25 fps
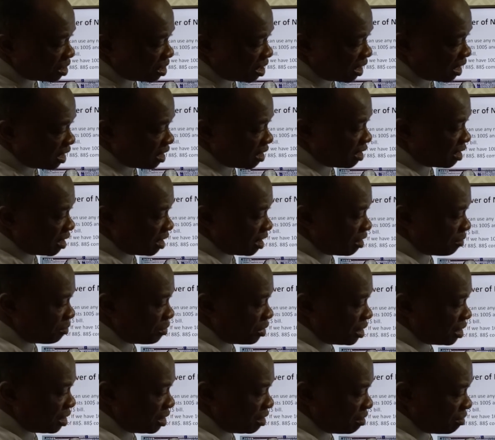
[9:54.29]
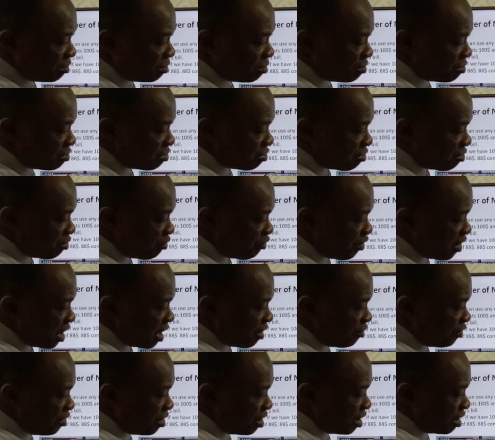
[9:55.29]
$10 bill,
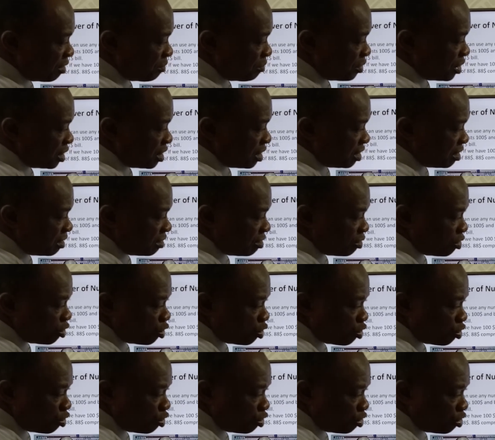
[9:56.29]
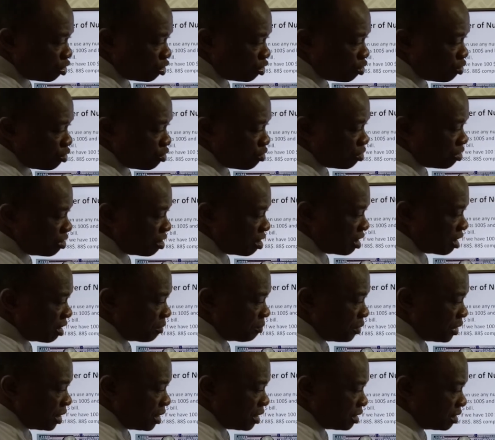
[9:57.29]
$5 bill,
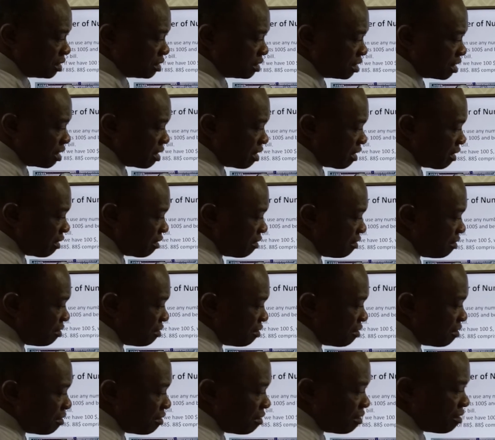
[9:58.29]
$2 bill, and